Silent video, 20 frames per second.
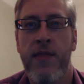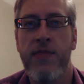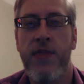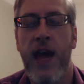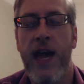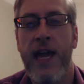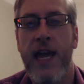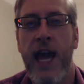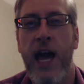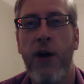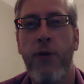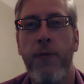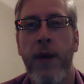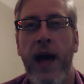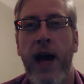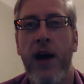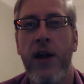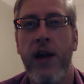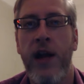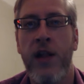They help
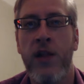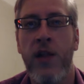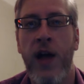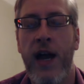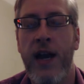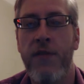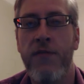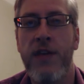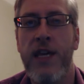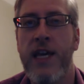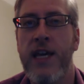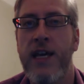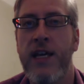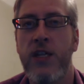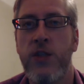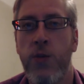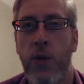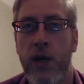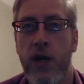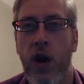out a lot of
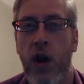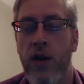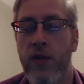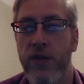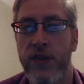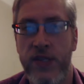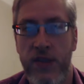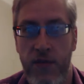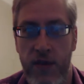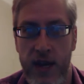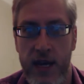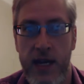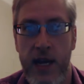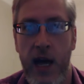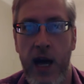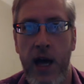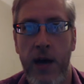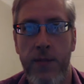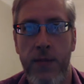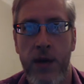kids regardless of
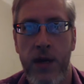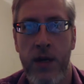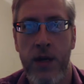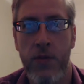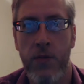income,